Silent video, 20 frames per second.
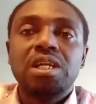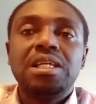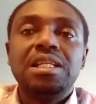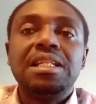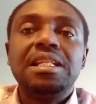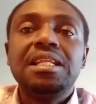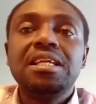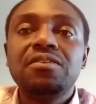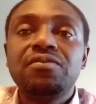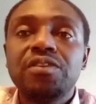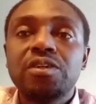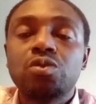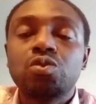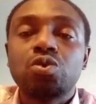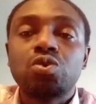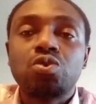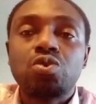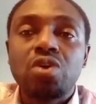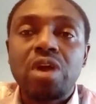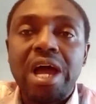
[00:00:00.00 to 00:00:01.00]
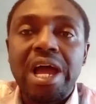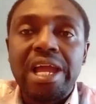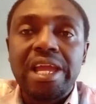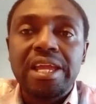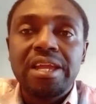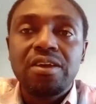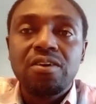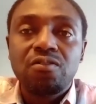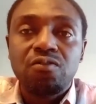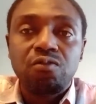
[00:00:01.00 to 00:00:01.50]
Leave it to
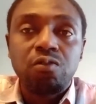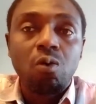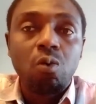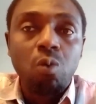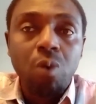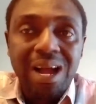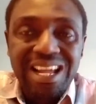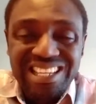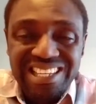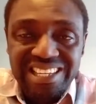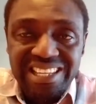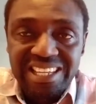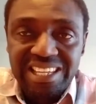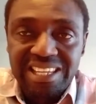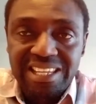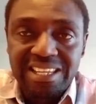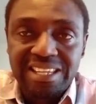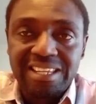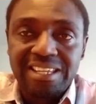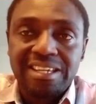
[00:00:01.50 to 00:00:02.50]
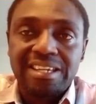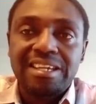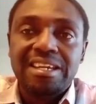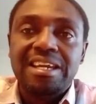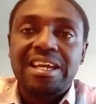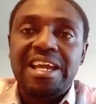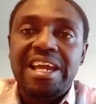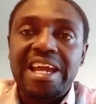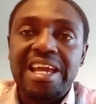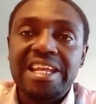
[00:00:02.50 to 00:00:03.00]
dry for 1 day,
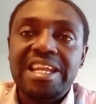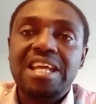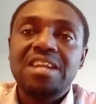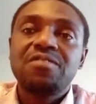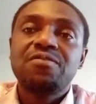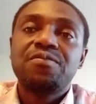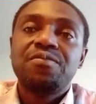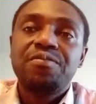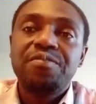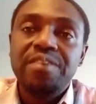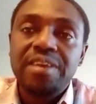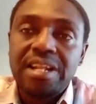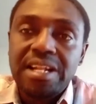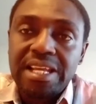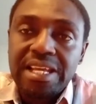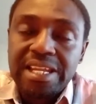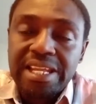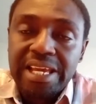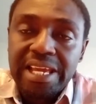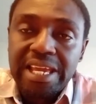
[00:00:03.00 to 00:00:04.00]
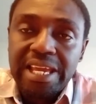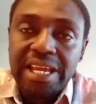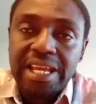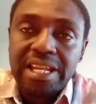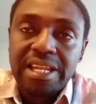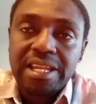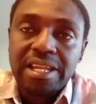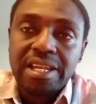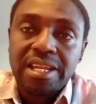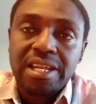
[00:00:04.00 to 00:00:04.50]
and then fill in
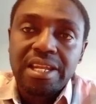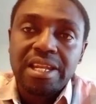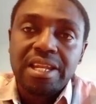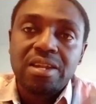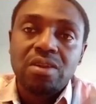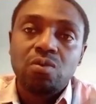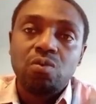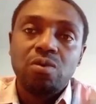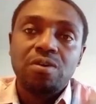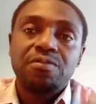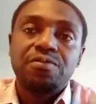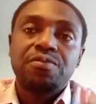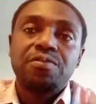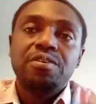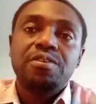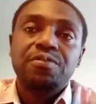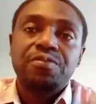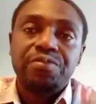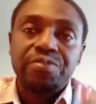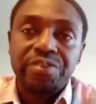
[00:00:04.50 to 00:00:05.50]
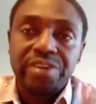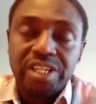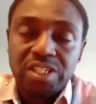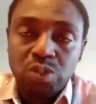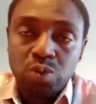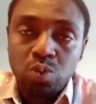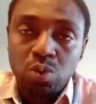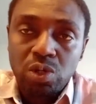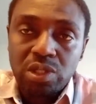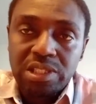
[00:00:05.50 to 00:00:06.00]
again with
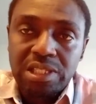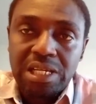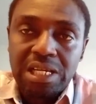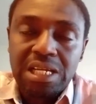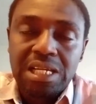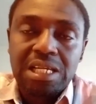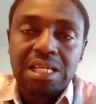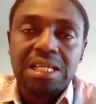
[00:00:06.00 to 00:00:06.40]
fresh water.